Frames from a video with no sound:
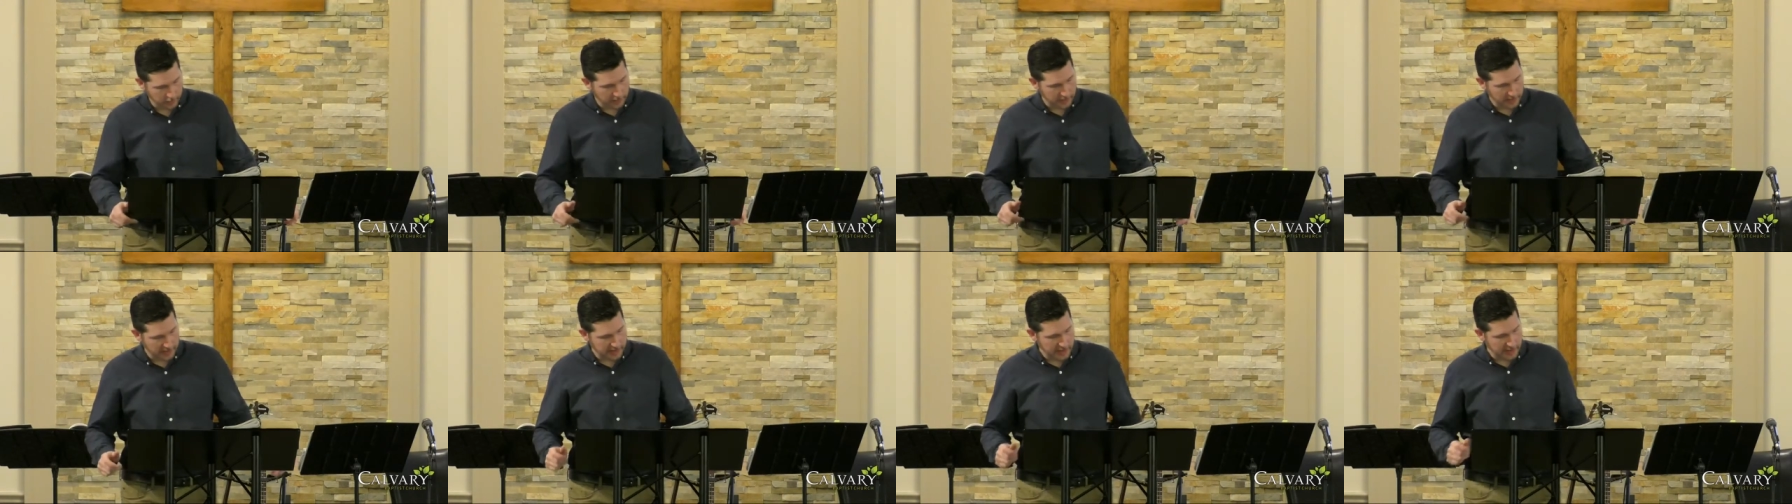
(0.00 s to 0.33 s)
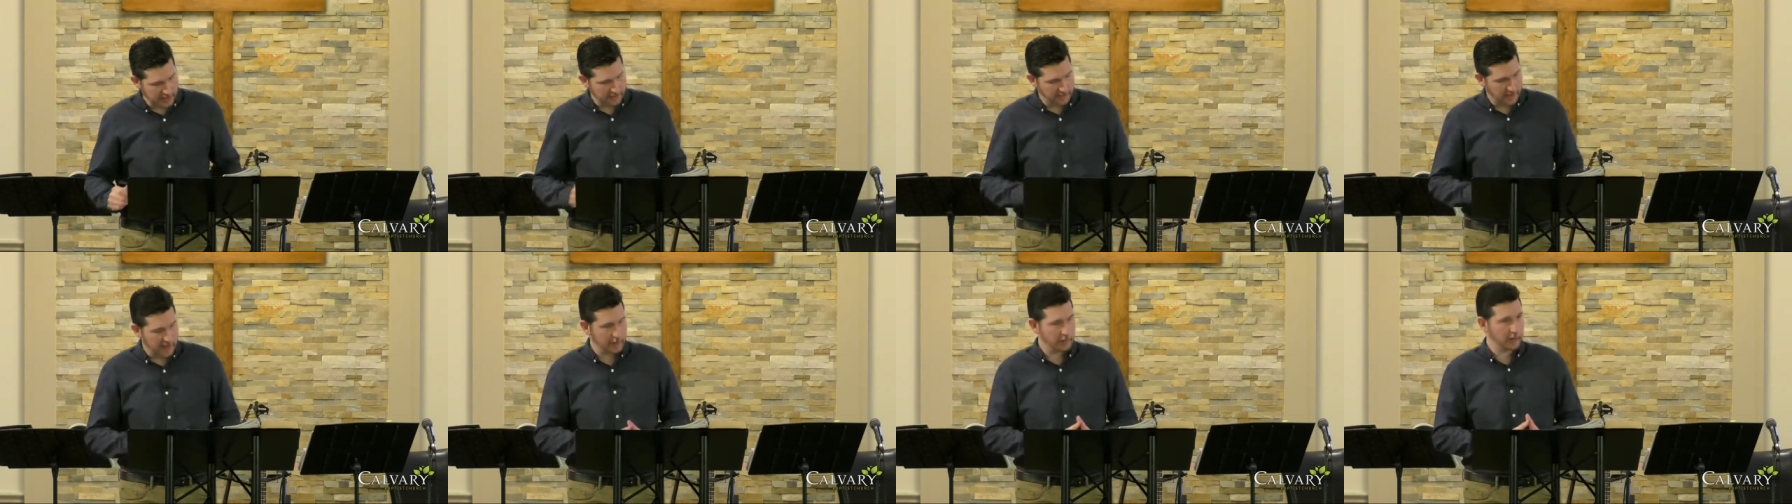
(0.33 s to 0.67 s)
with
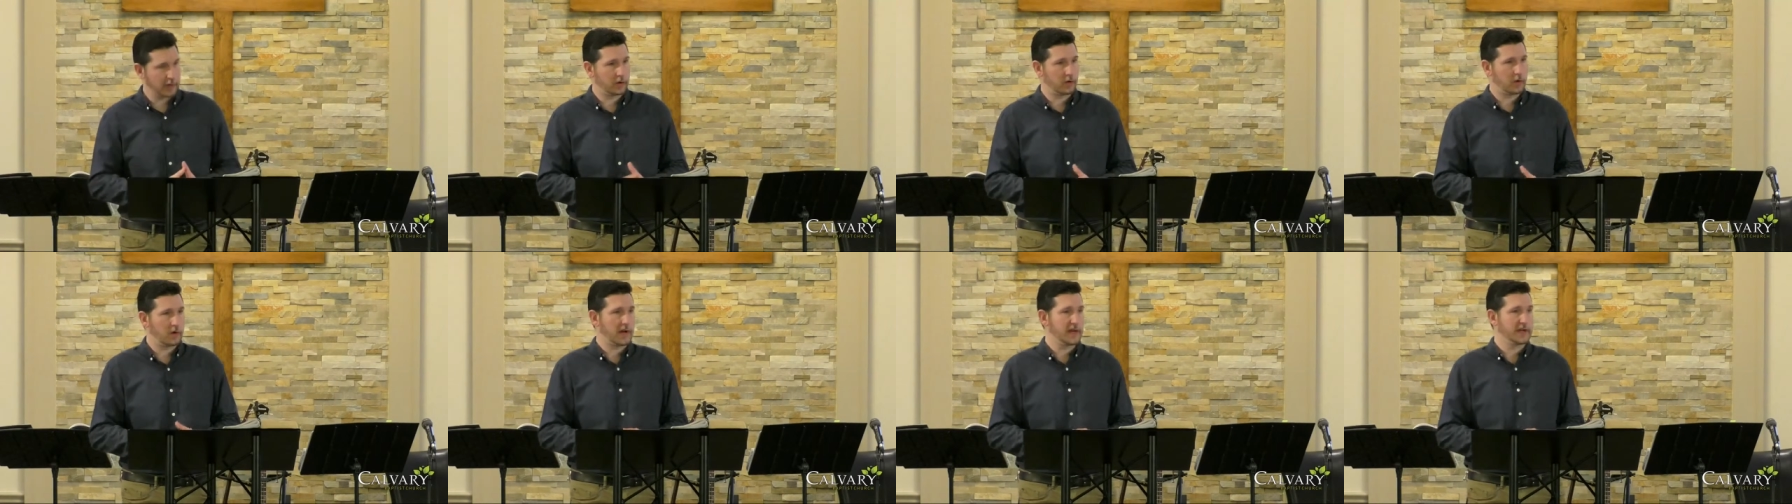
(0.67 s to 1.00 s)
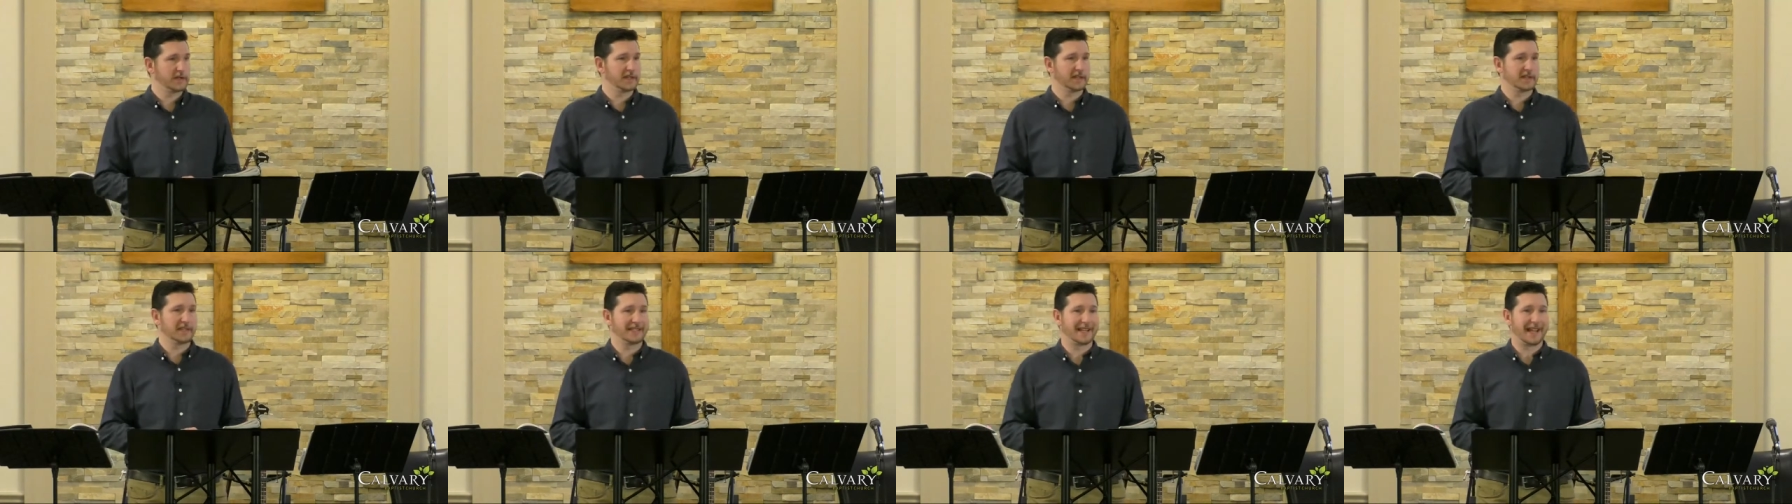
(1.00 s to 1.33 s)
identifying with
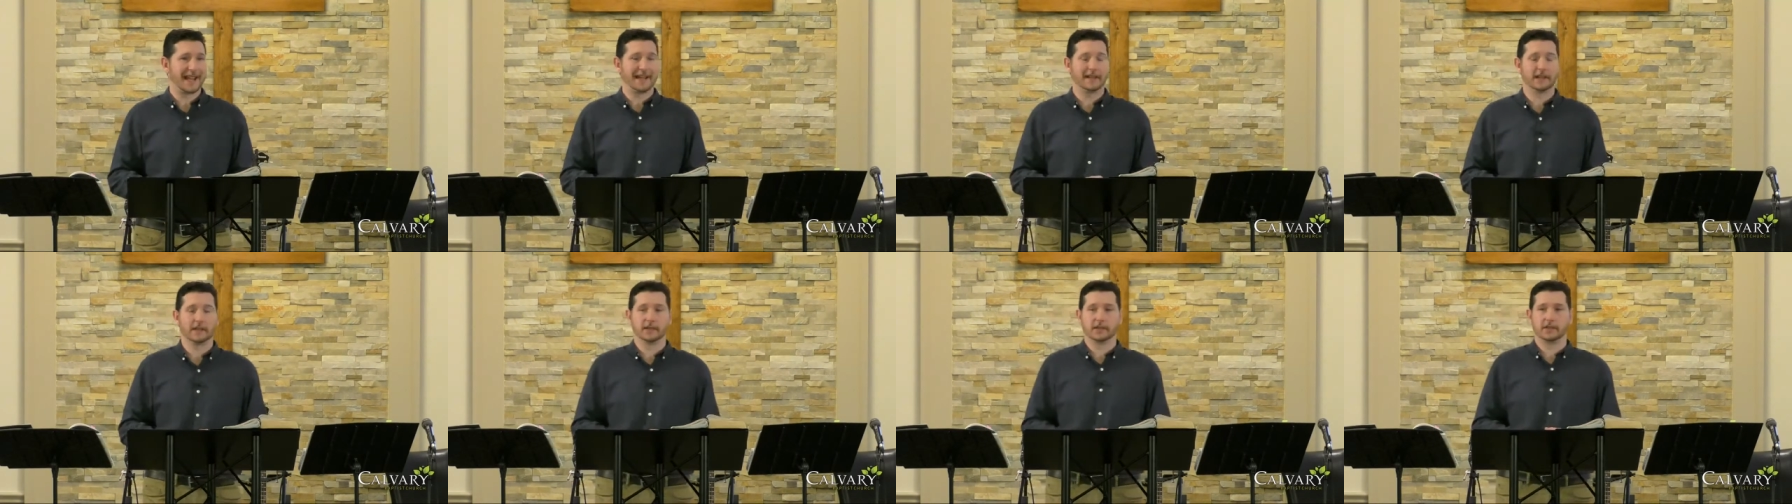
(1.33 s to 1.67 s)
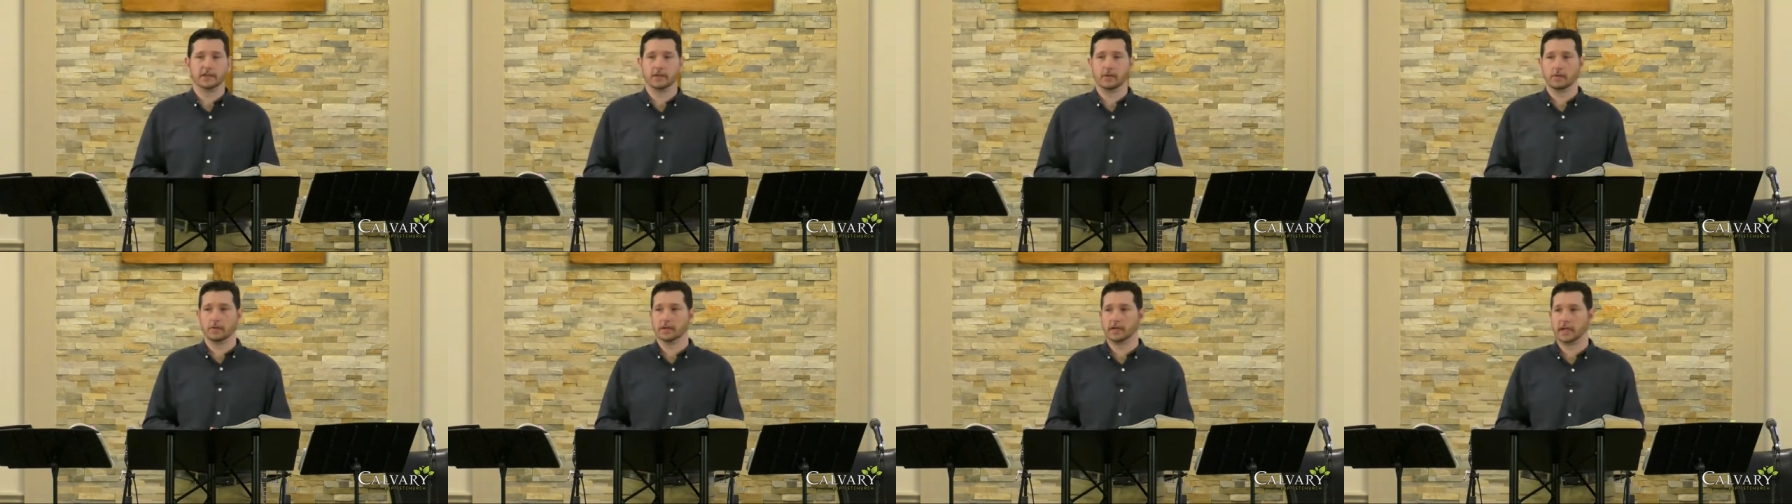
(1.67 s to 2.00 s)
Christ to
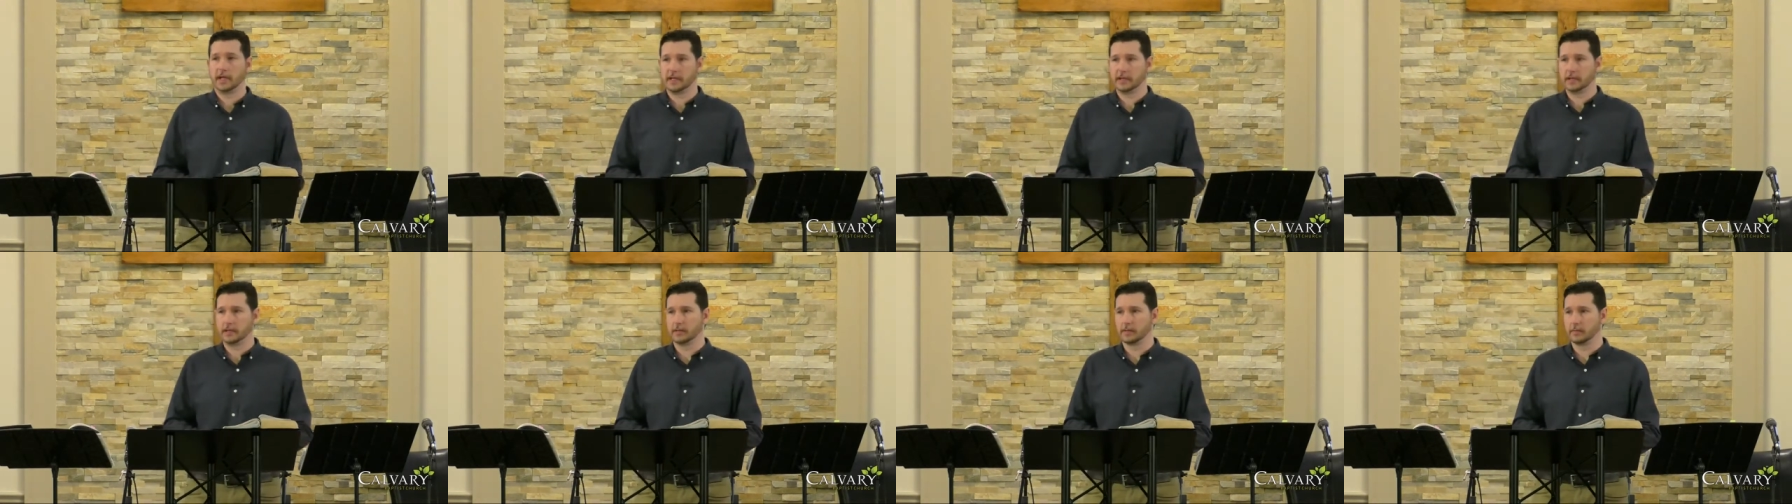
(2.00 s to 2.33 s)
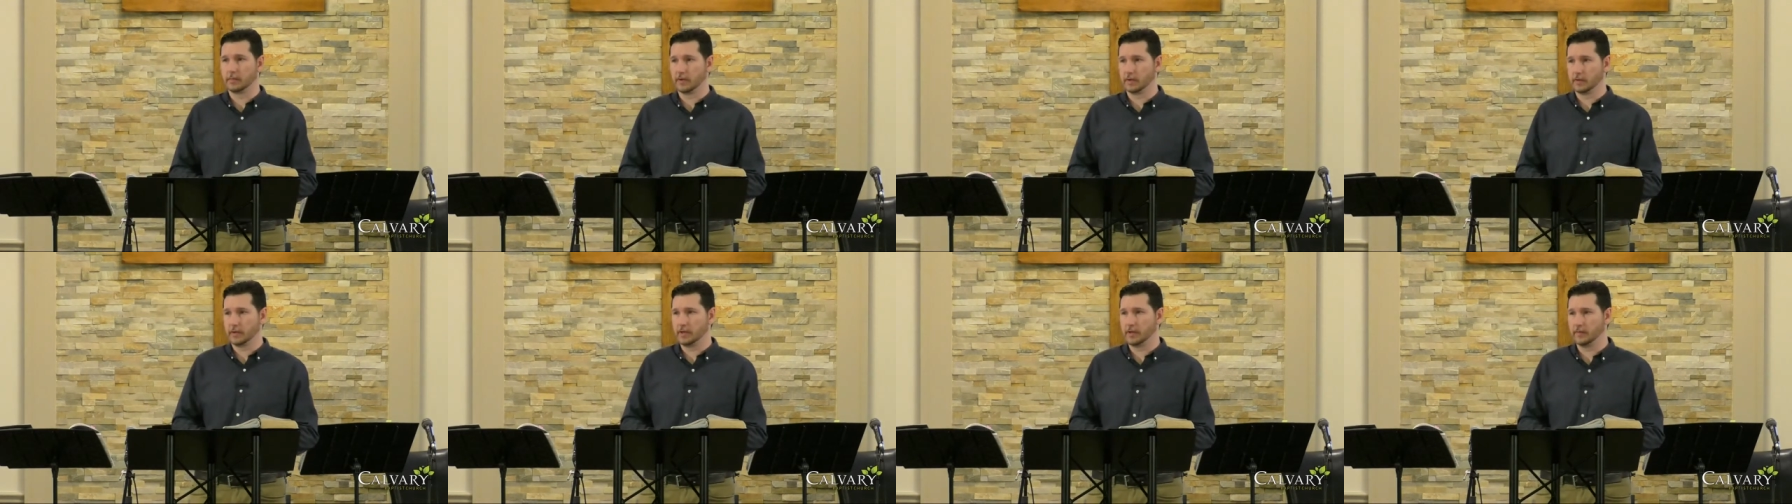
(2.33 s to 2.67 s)
silence your
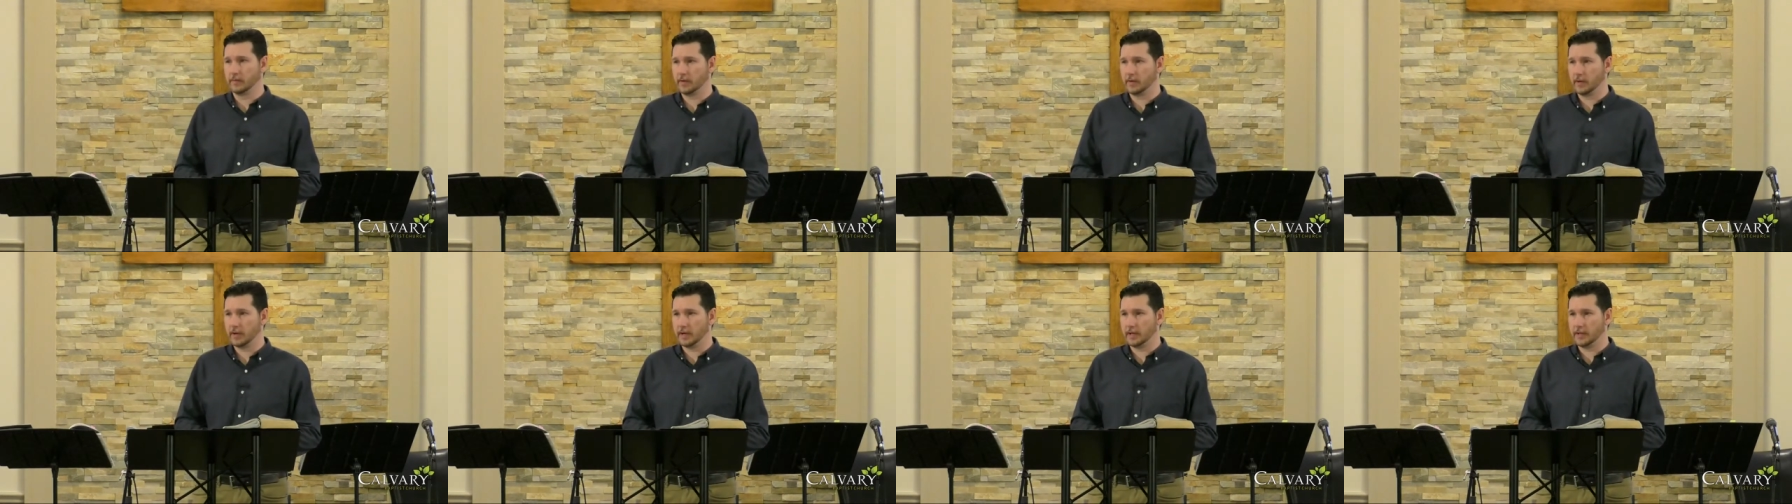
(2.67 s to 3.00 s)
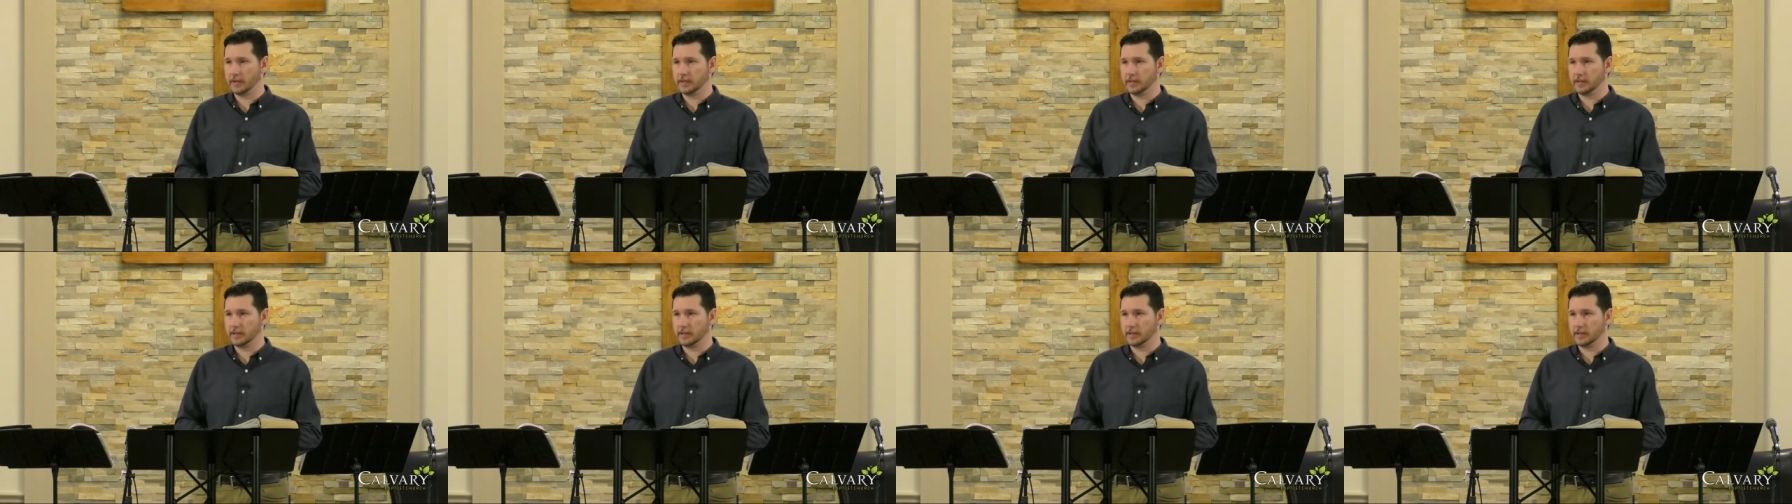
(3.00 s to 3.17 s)
testimony of Christ?